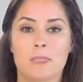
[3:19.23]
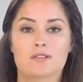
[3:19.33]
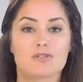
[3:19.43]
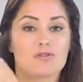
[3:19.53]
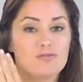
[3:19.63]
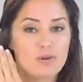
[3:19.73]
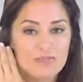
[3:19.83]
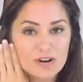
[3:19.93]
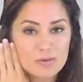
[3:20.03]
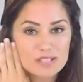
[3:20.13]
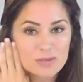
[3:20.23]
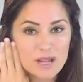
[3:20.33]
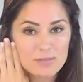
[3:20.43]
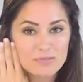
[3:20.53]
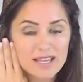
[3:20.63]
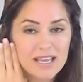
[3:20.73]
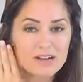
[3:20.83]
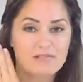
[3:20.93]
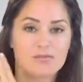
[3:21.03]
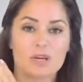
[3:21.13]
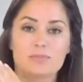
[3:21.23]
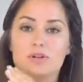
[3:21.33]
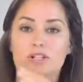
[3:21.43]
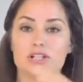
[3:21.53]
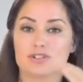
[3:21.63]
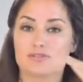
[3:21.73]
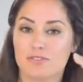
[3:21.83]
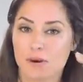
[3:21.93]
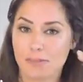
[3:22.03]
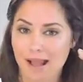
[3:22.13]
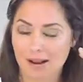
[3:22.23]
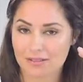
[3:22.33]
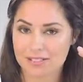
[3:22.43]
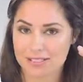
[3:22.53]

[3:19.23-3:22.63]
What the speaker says: So 4 finger widths away. Again, avoid pulling too far back on the